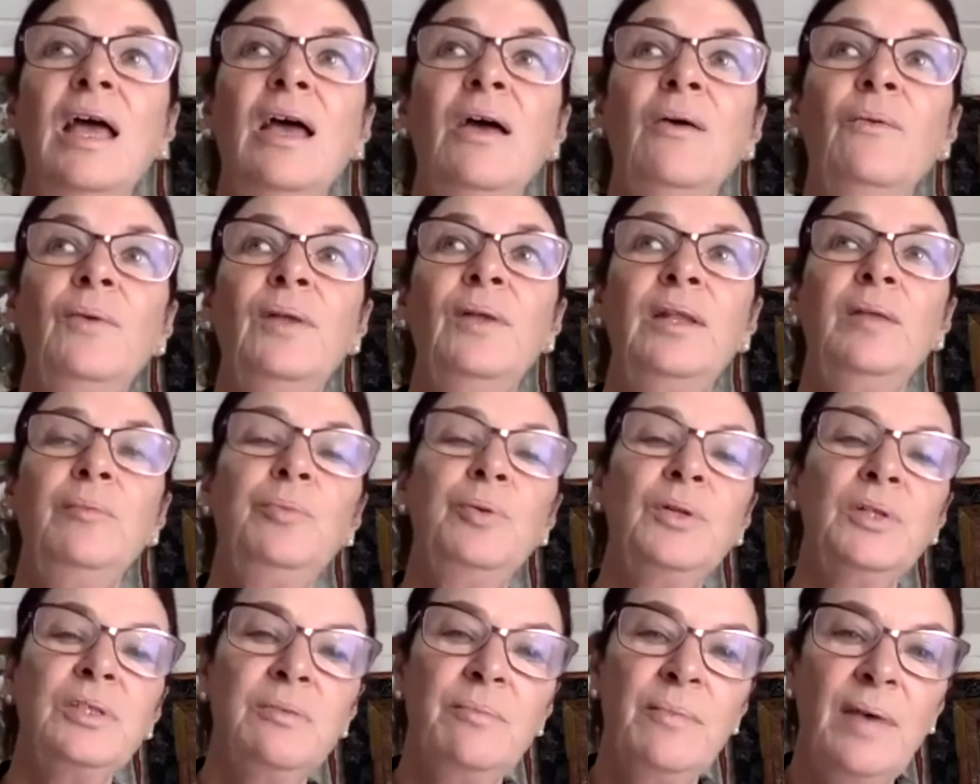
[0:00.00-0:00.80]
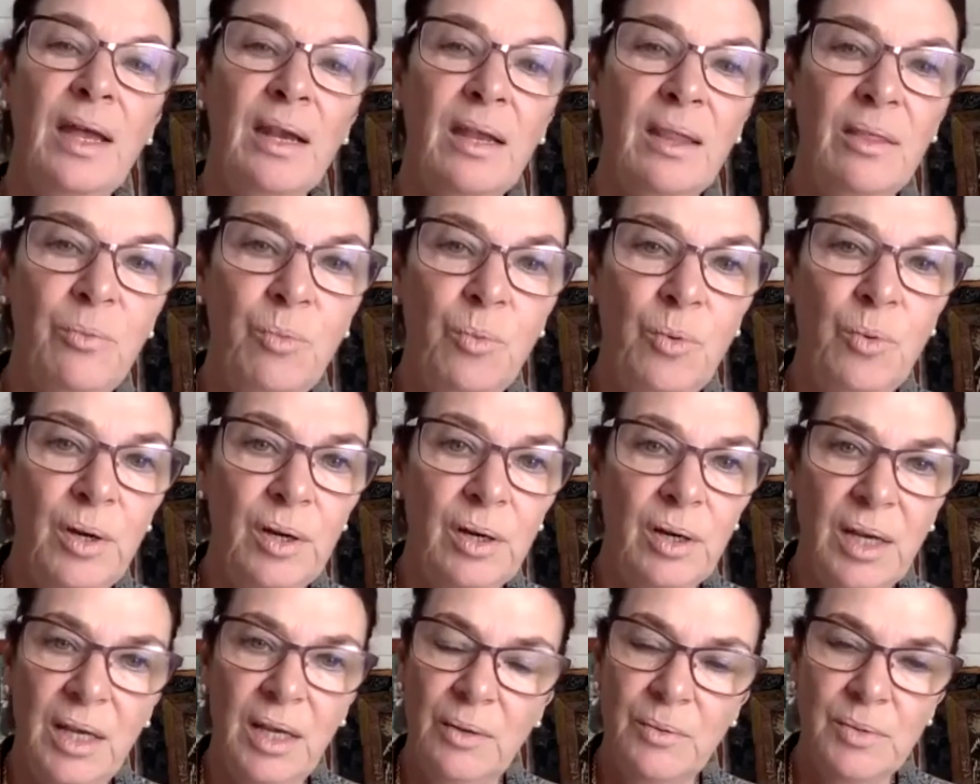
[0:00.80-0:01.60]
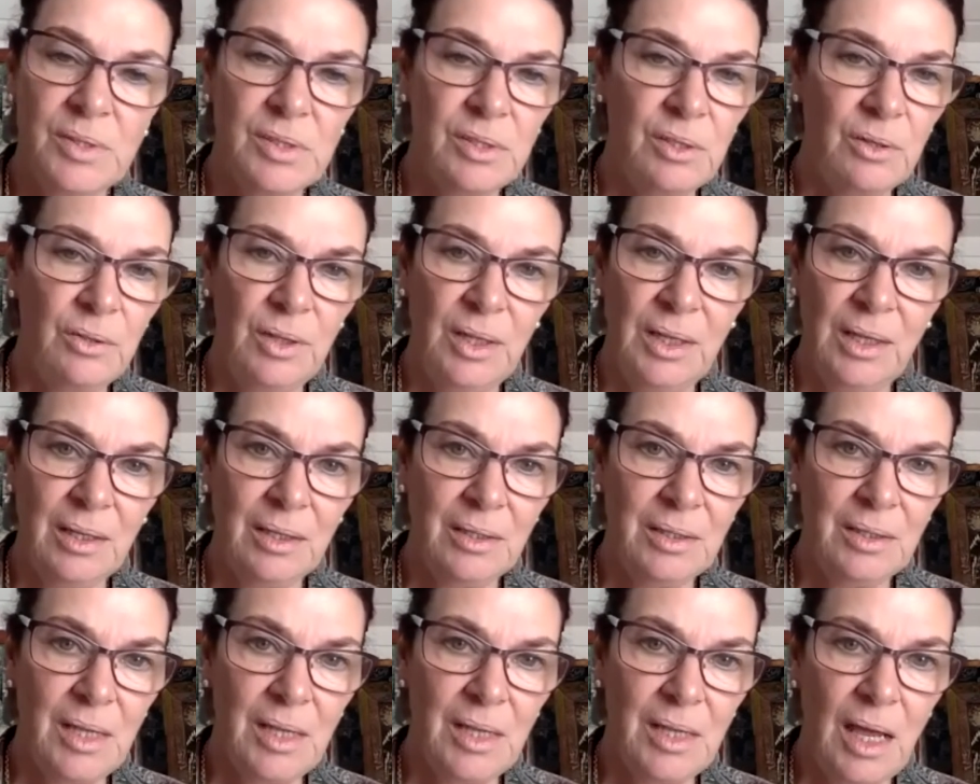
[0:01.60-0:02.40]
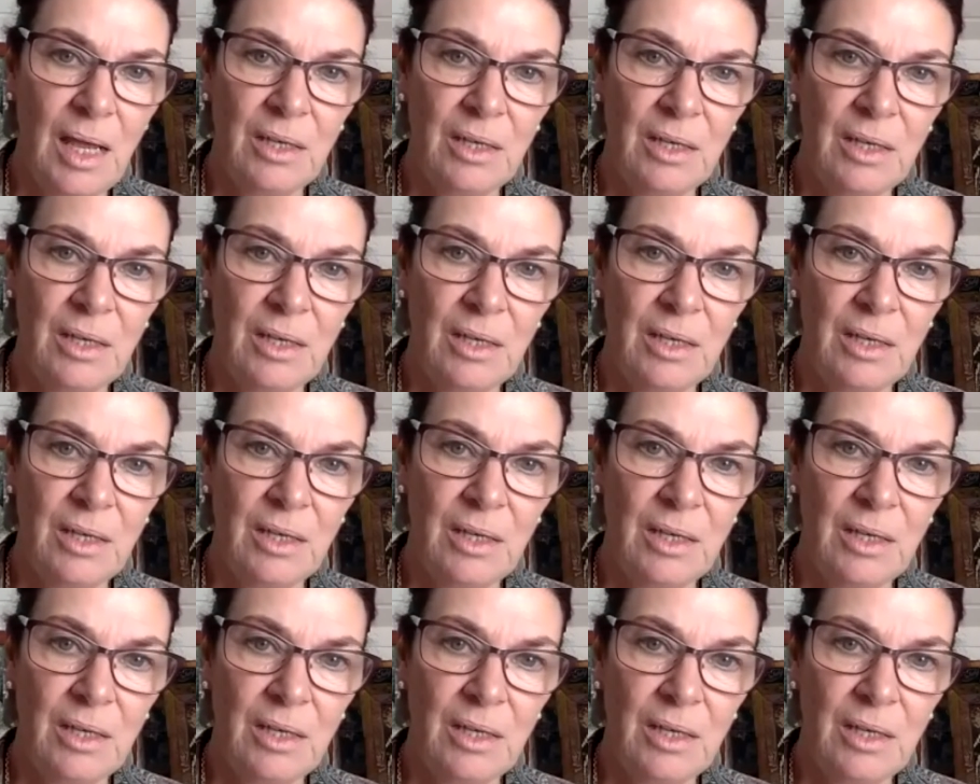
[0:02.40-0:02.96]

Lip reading: And when they pulled him out of the water, he was totally untouched.